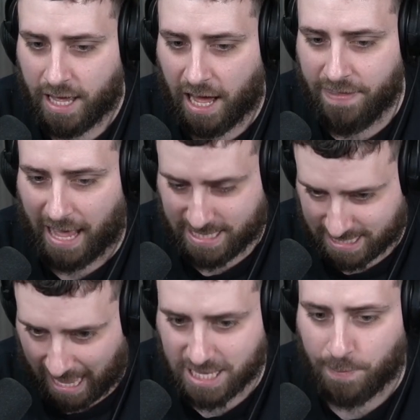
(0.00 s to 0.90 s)
And
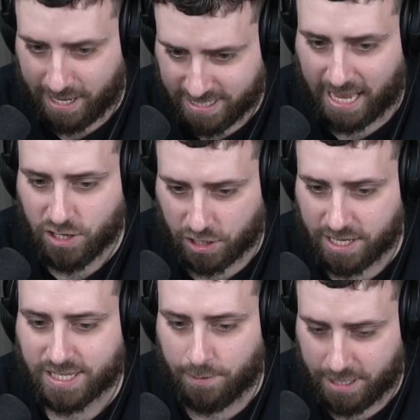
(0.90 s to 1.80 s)
that's my intention,
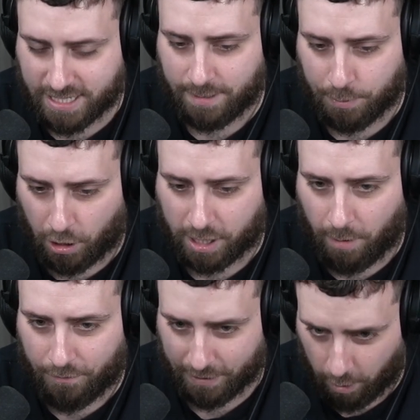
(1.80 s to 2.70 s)
is to block him
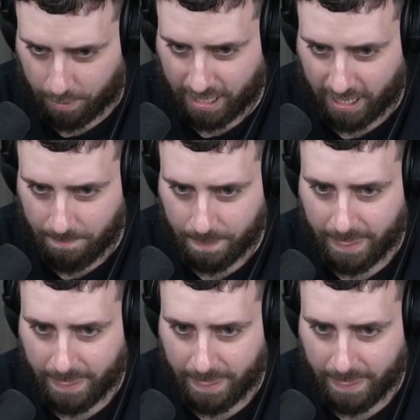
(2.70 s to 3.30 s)
off a little bit here.